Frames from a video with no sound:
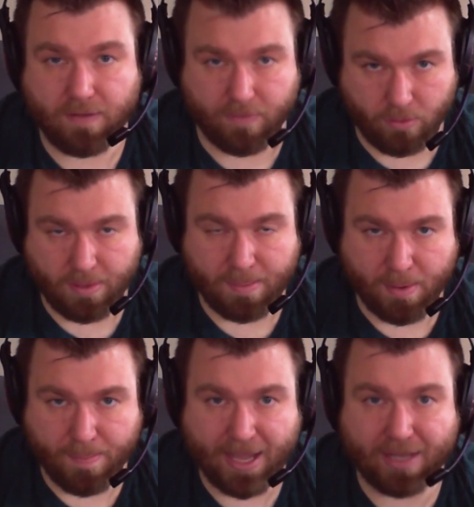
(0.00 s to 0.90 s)
If you remember
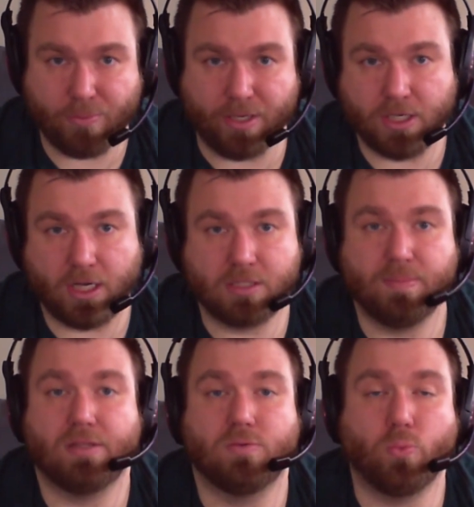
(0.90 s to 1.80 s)
back, we talked
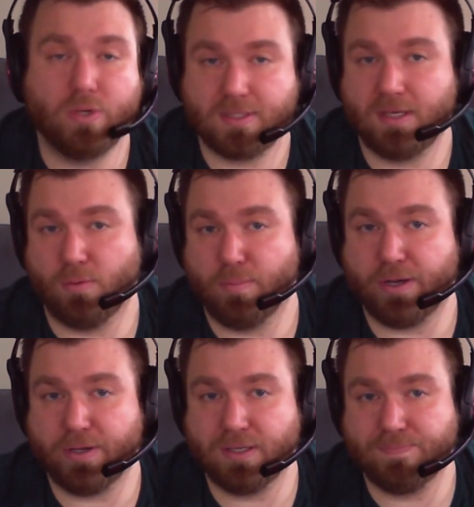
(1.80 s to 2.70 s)
about the Whiskey
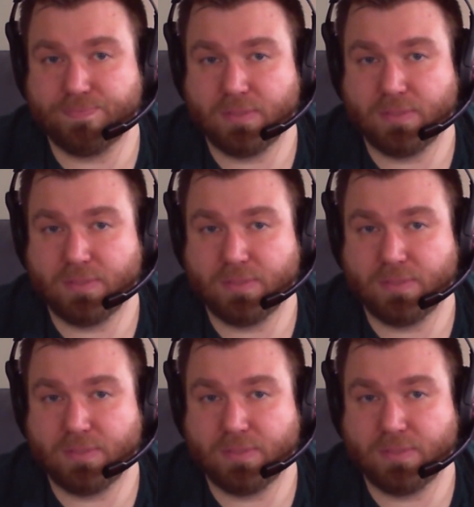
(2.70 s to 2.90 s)
Rebellion.